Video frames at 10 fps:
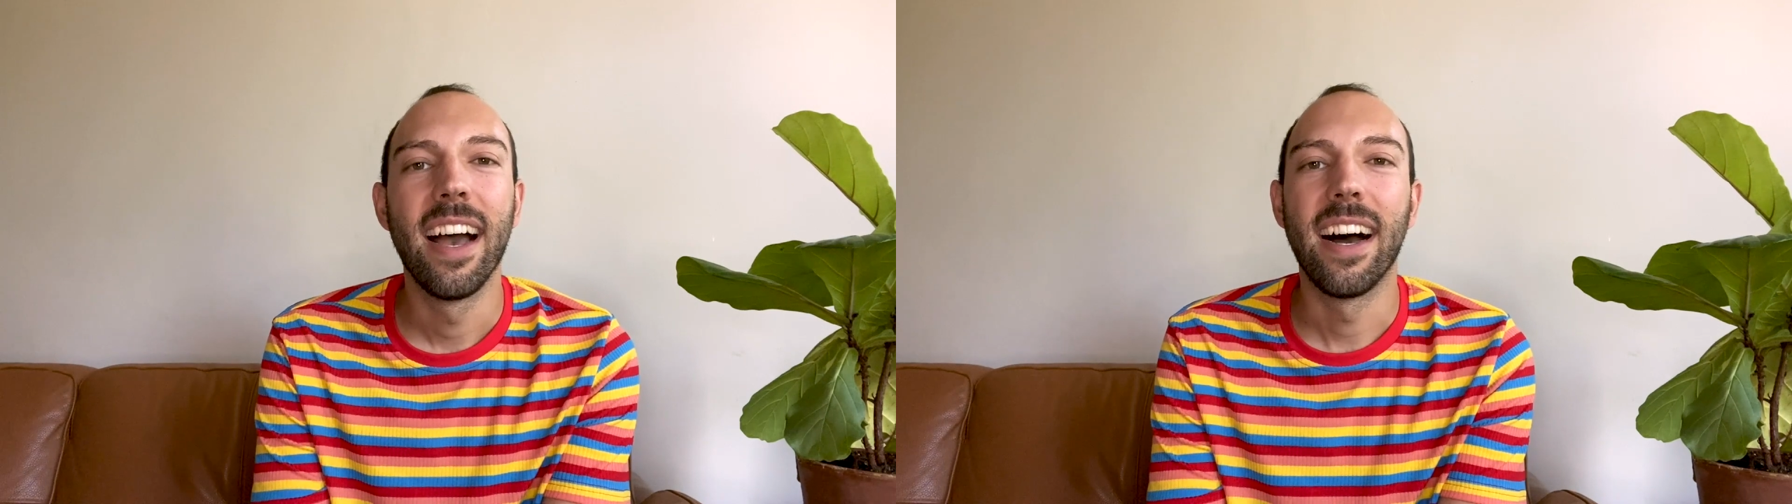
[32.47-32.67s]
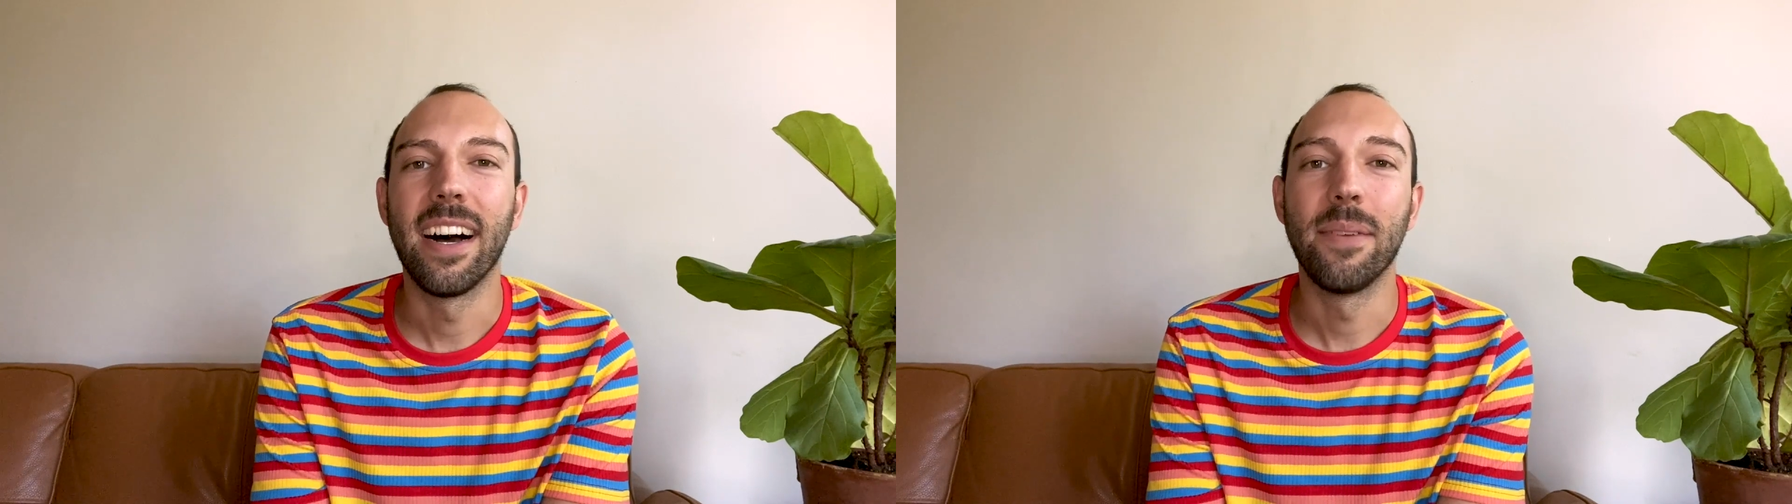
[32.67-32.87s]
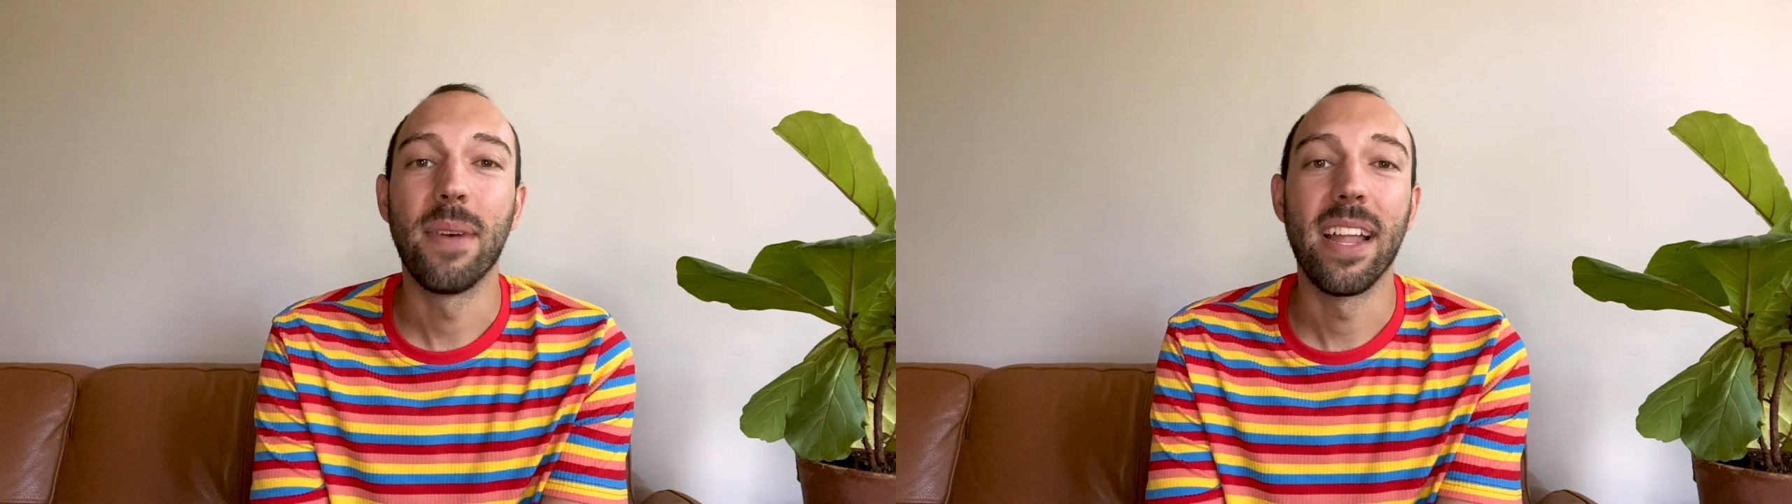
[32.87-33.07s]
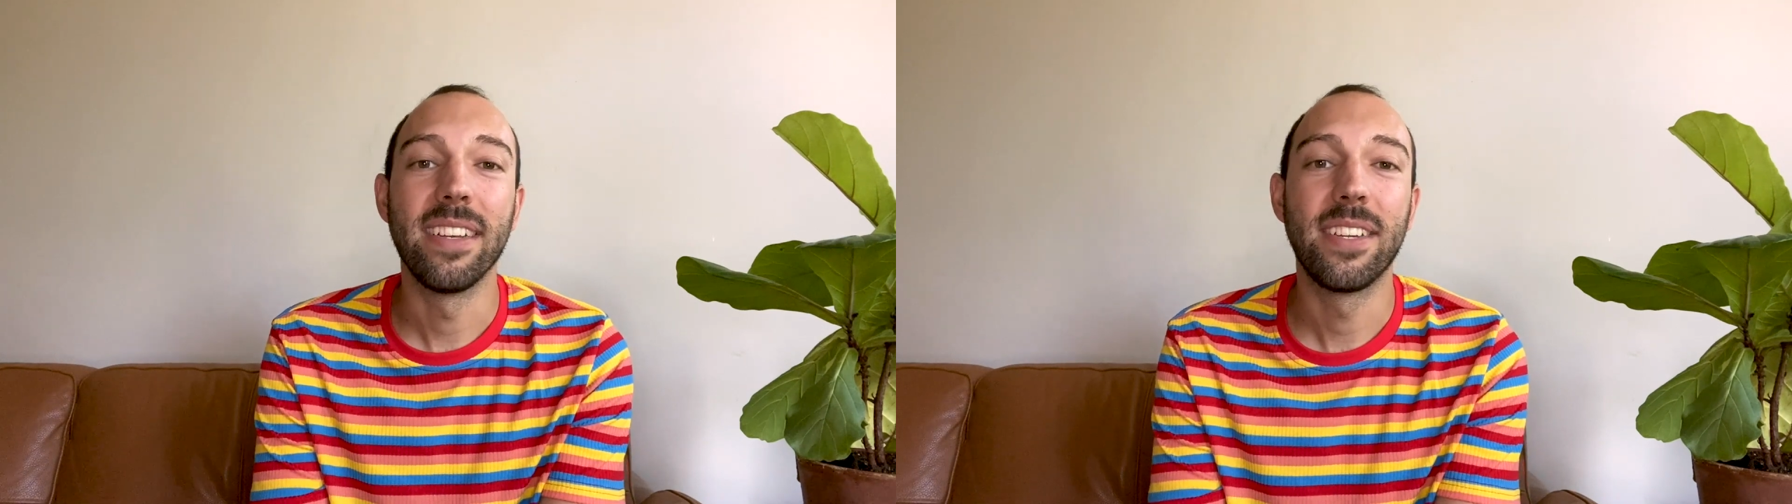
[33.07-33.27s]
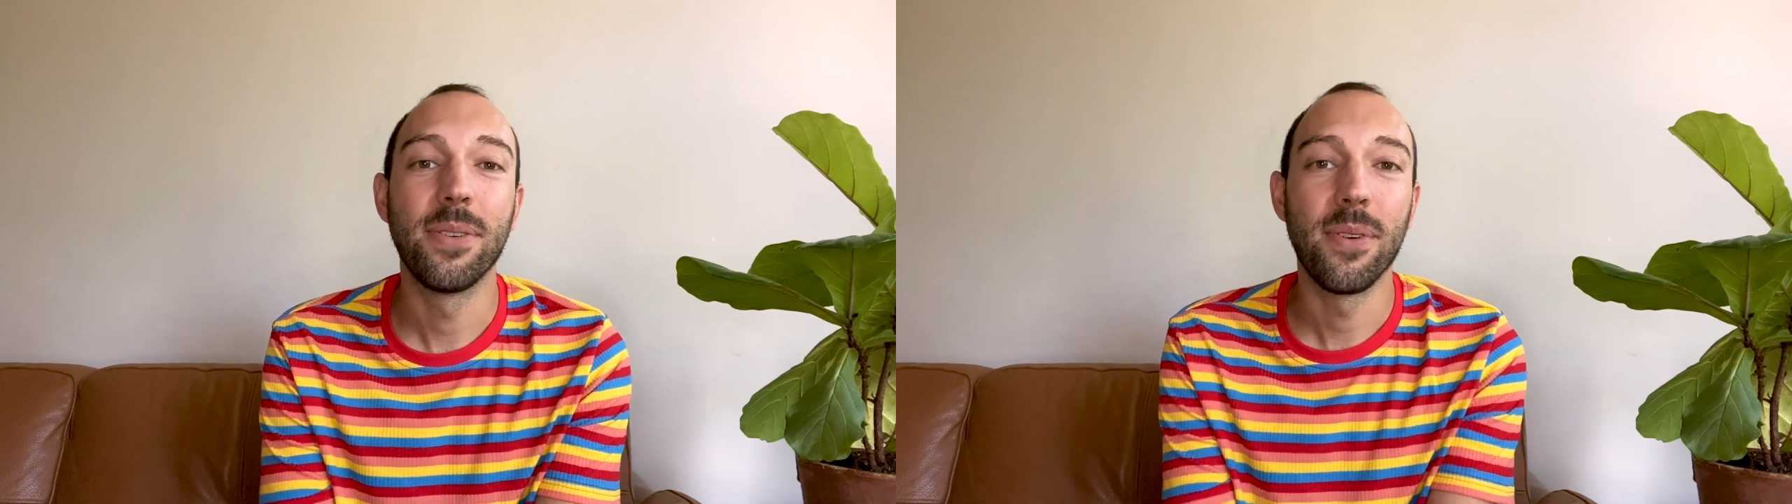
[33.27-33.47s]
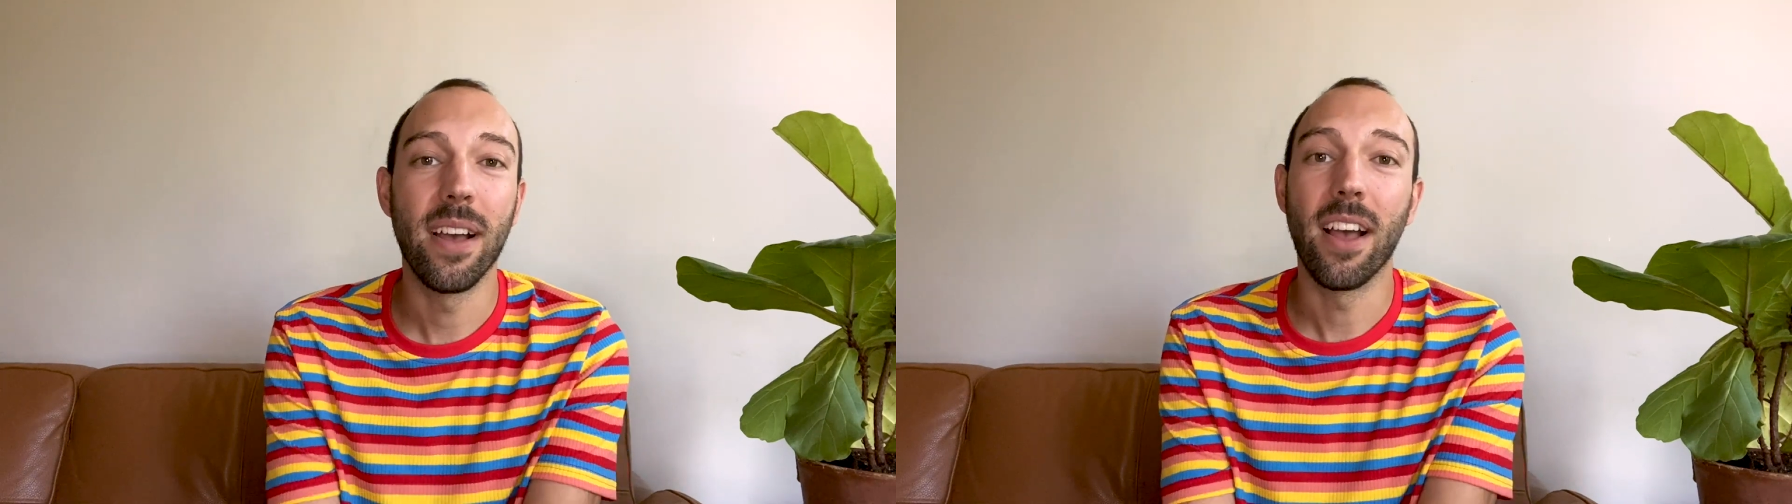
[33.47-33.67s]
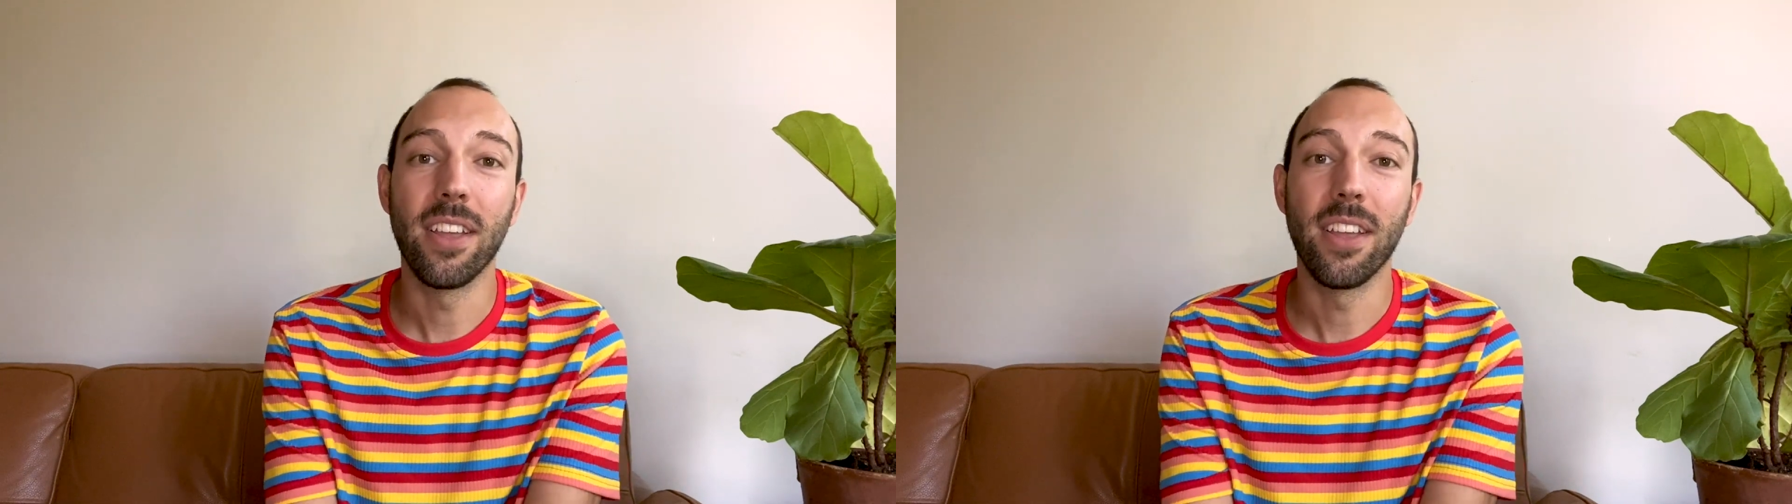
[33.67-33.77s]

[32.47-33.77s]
um, and to